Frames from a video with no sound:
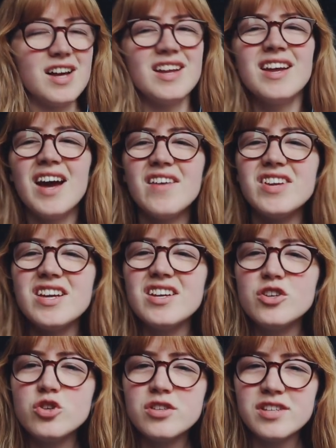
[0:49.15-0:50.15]
I didn't have any
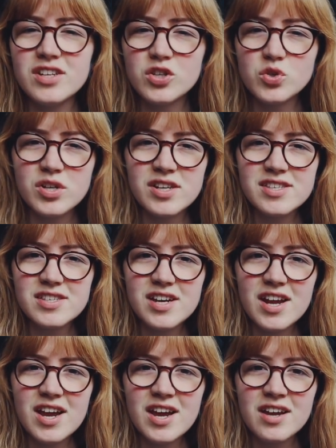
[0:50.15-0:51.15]
interesting drinks
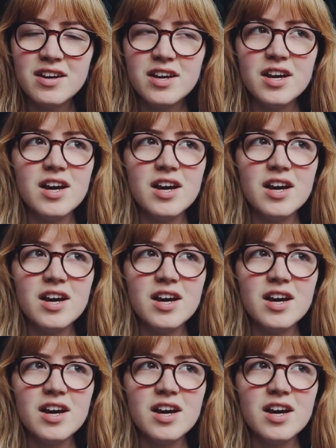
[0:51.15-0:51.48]
today.